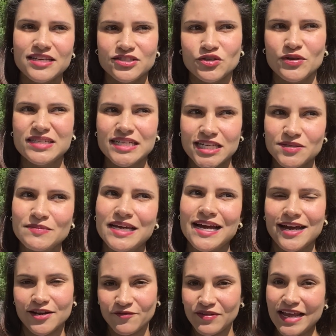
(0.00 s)
So it takes me
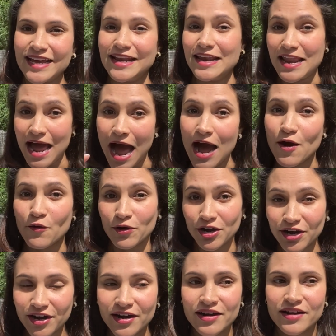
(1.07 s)
kind of like an
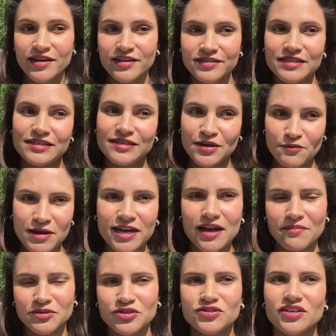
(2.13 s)
hour since I wake
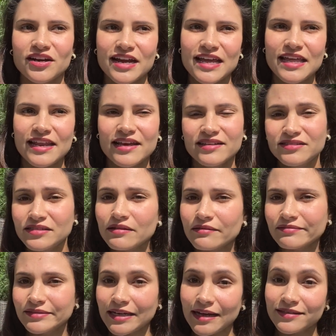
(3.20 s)
up to start eating. So
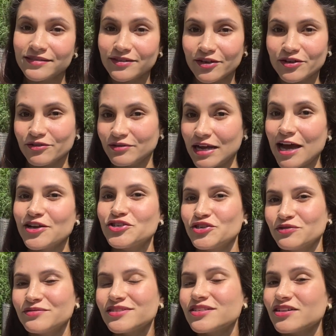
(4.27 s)
that's not good. I
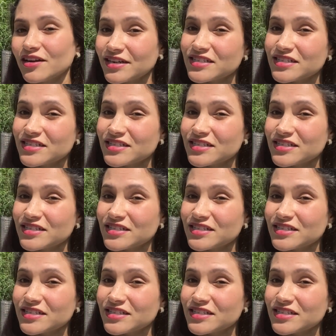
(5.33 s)
should start